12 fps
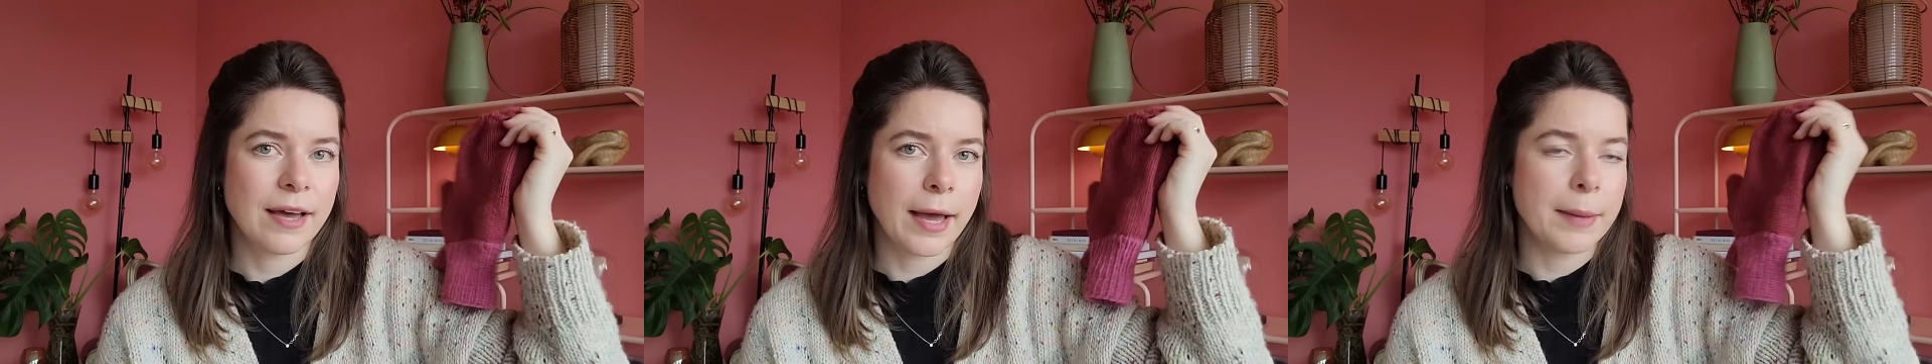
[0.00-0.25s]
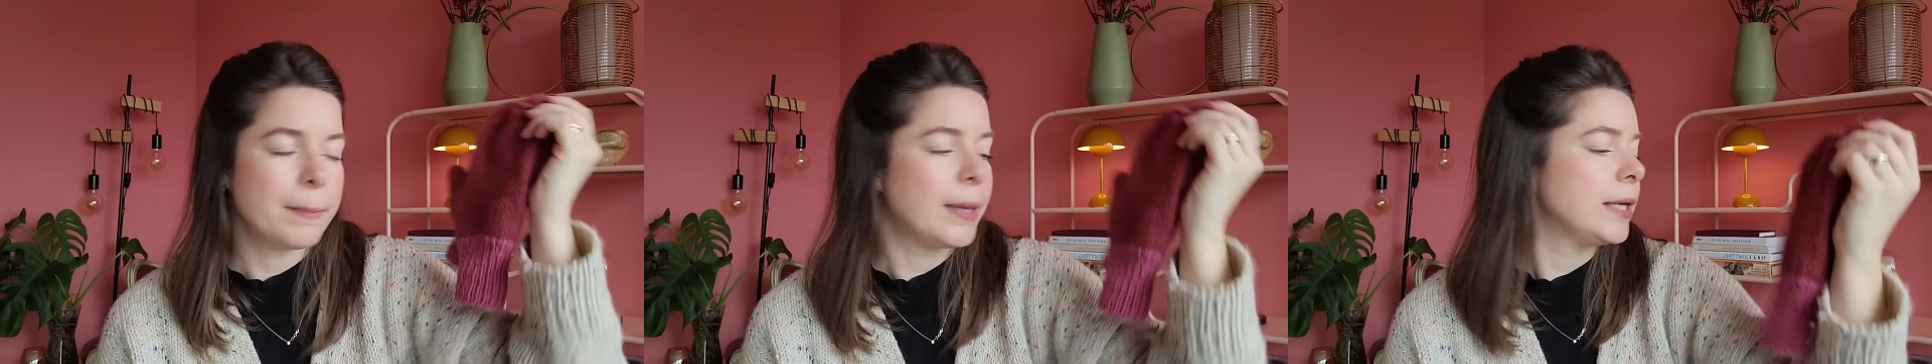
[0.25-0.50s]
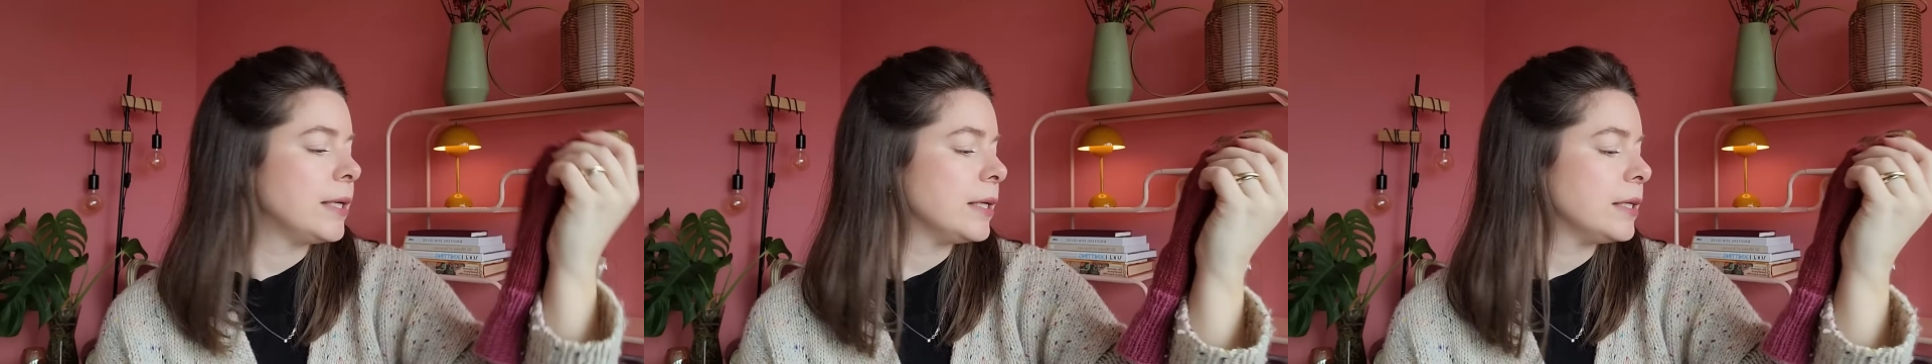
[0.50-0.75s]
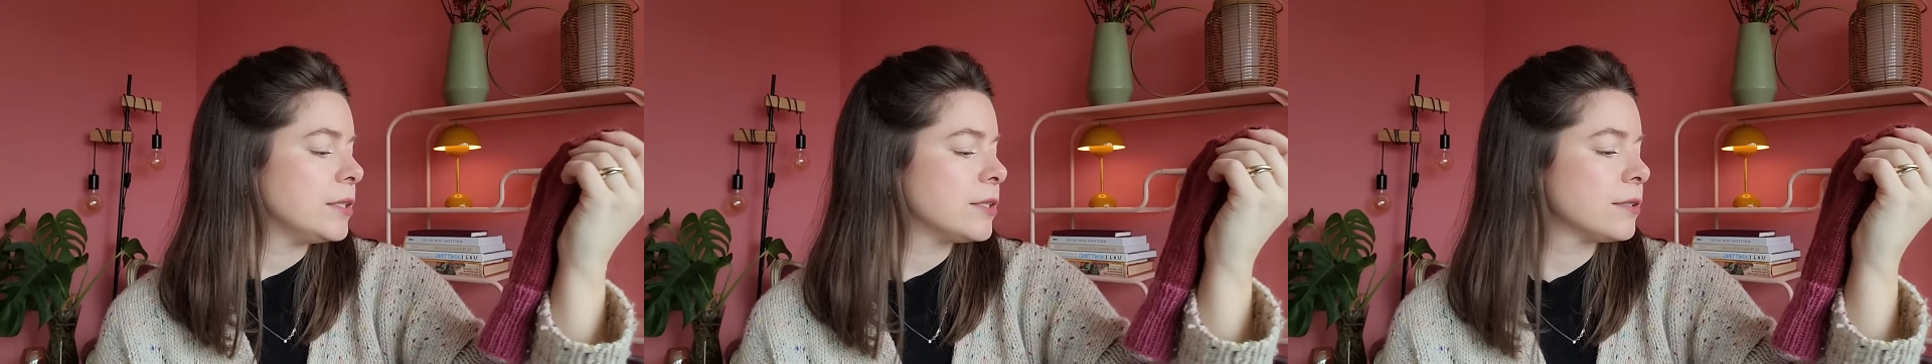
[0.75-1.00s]
I made
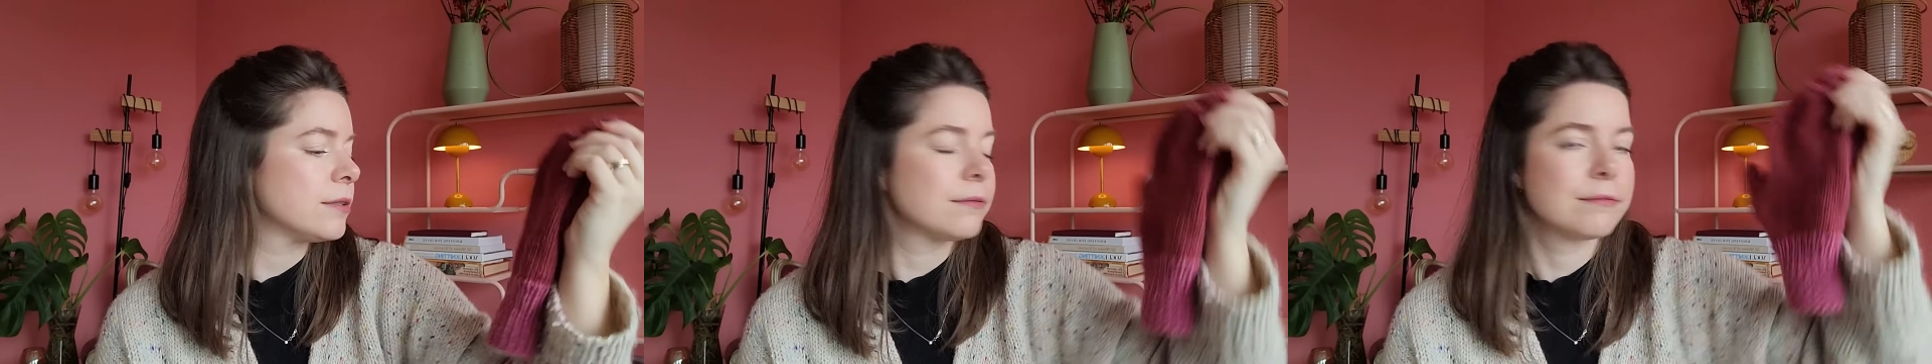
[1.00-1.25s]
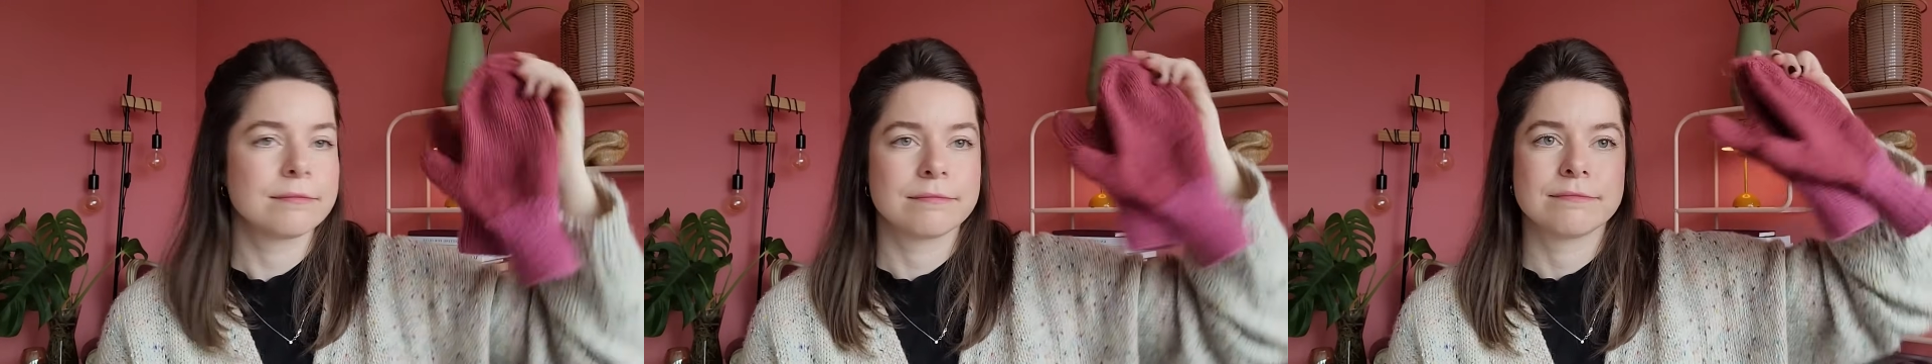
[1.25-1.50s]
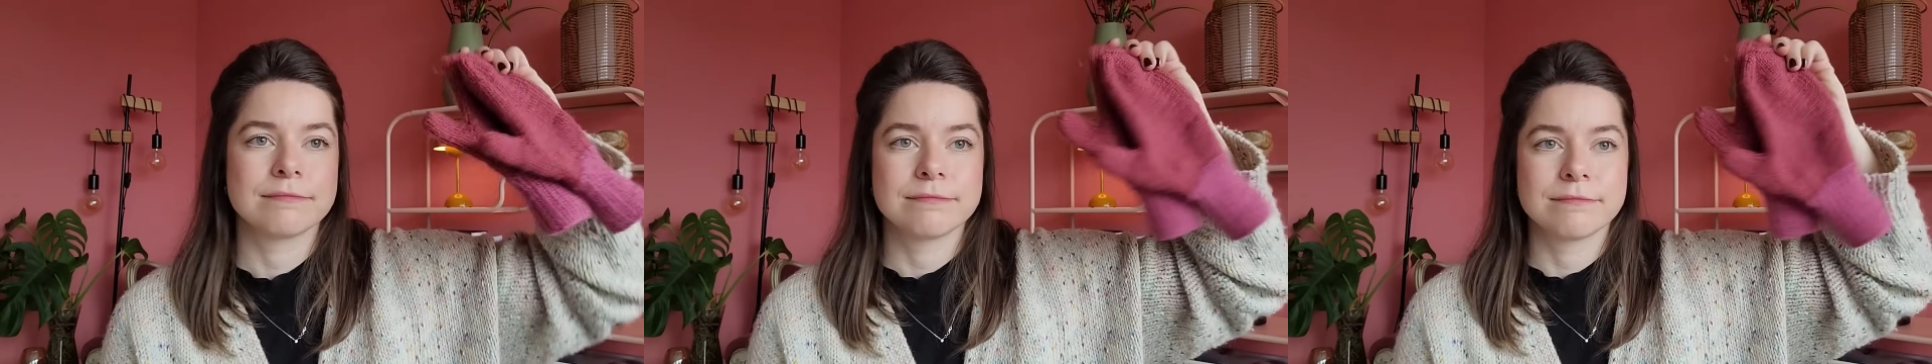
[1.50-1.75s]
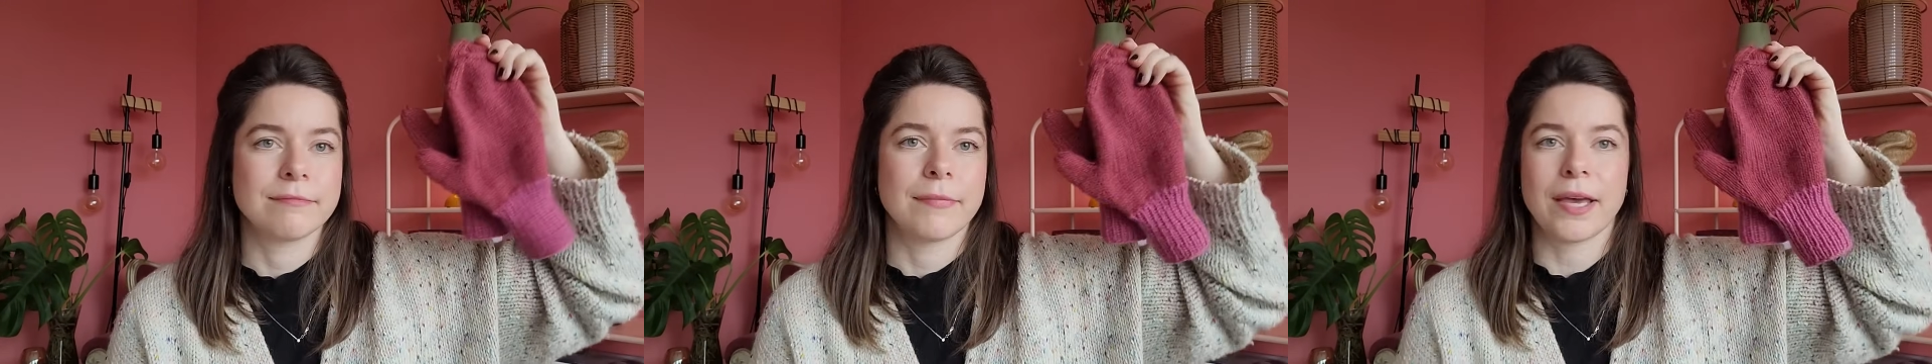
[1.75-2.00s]
these,
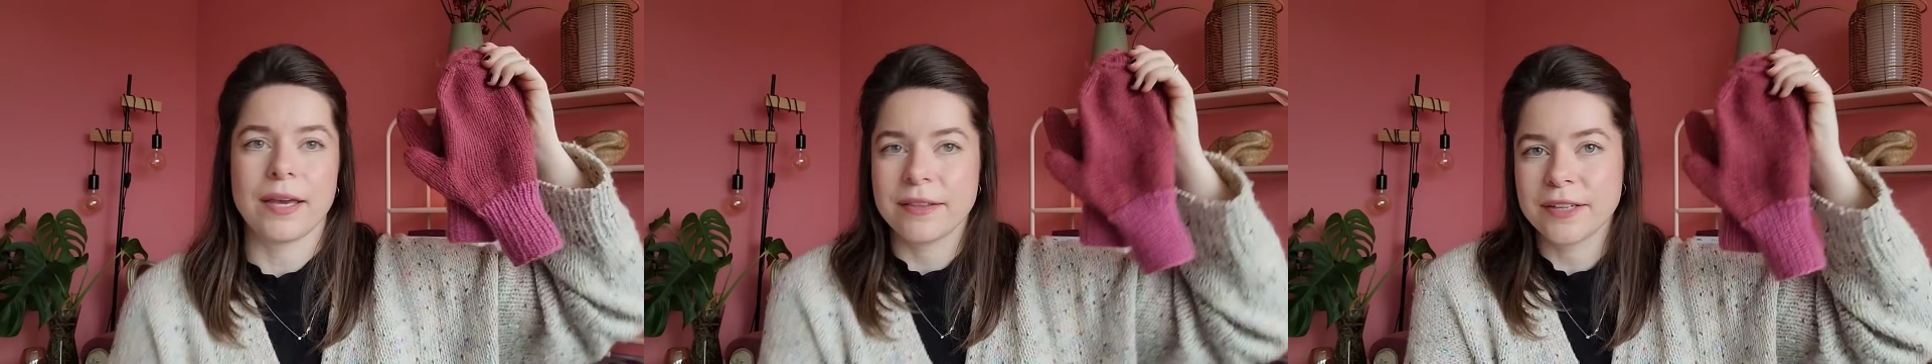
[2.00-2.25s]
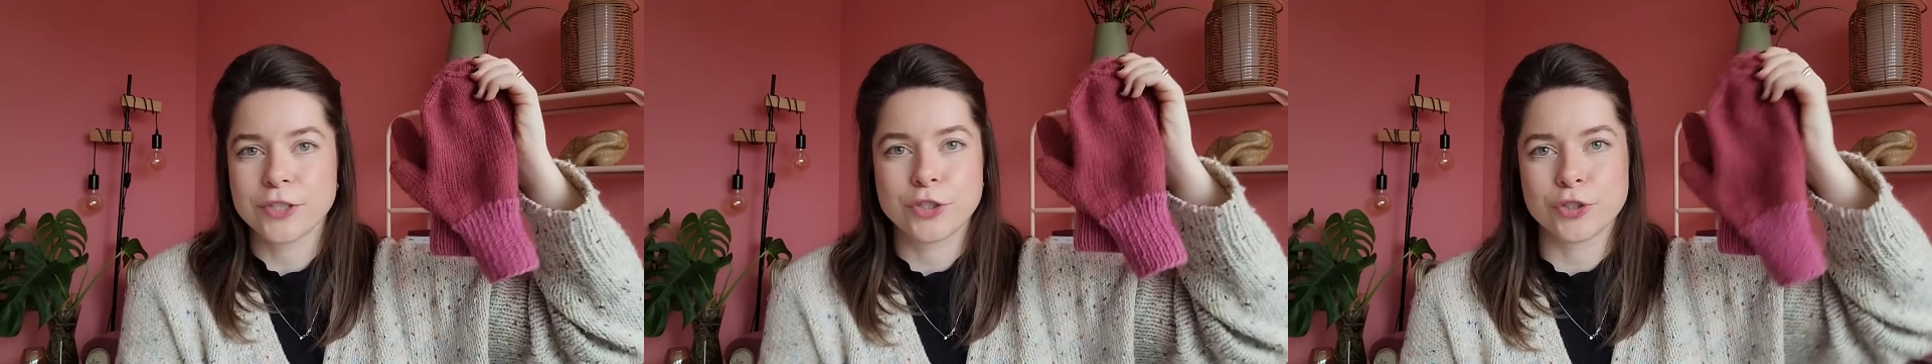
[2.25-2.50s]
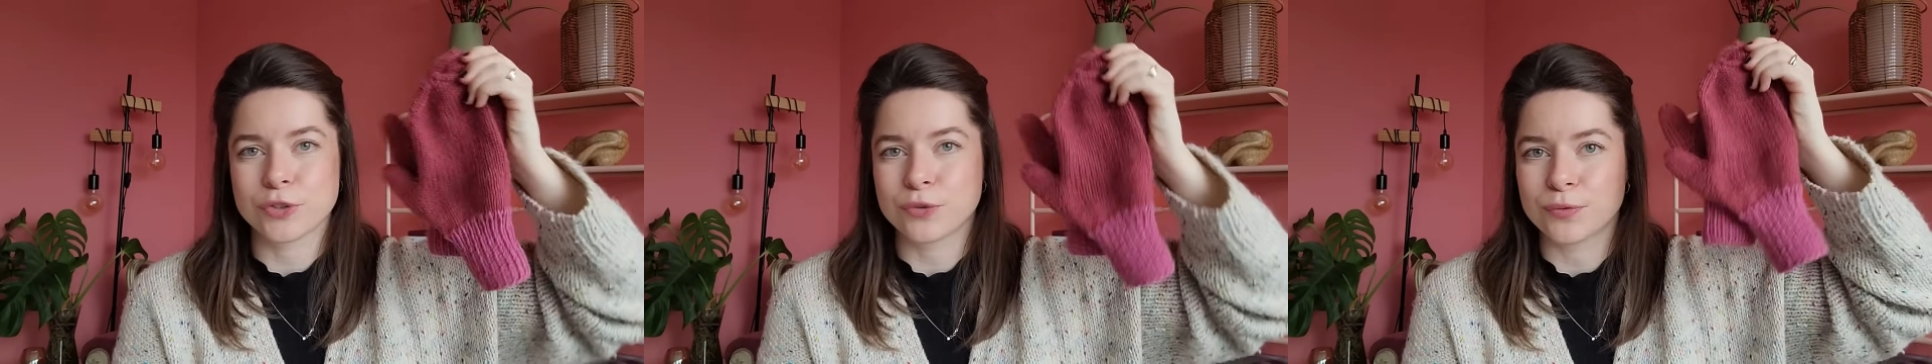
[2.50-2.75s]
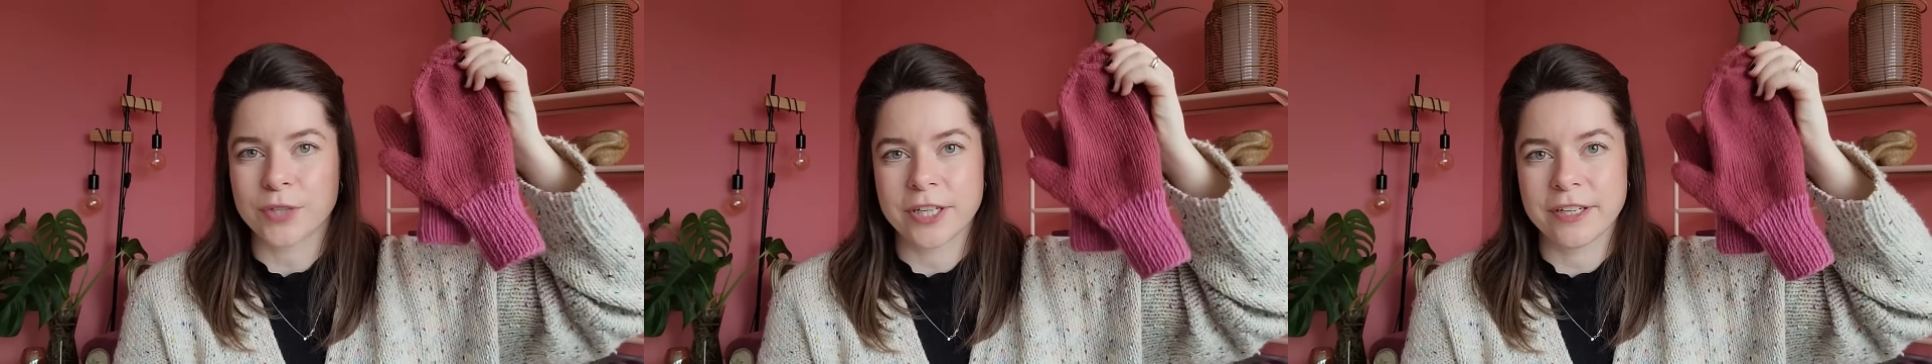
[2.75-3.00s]
and they're just
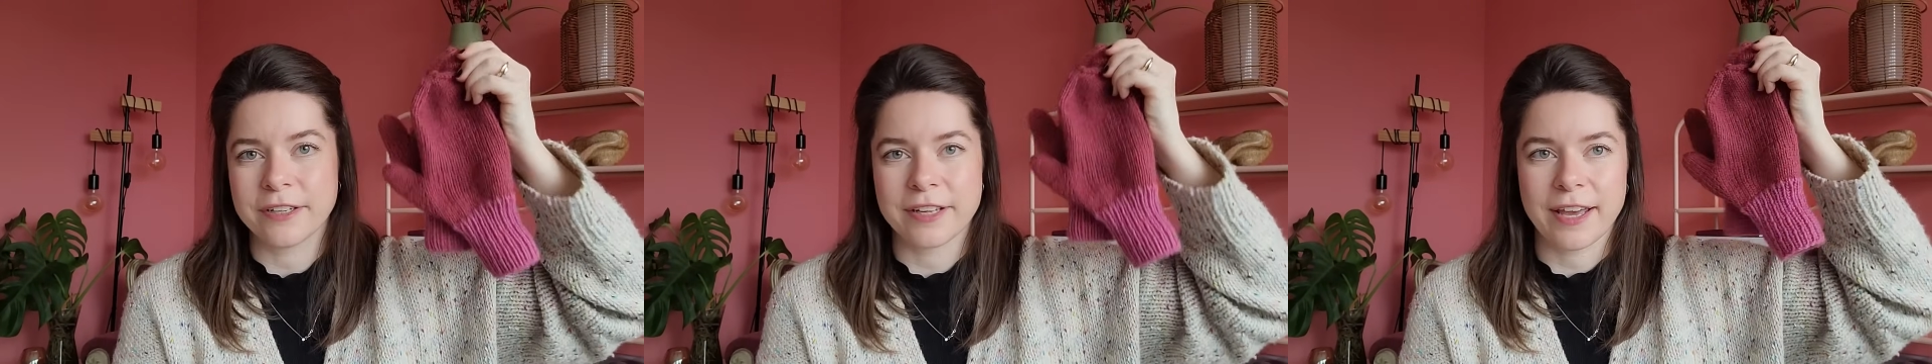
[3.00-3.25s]
fun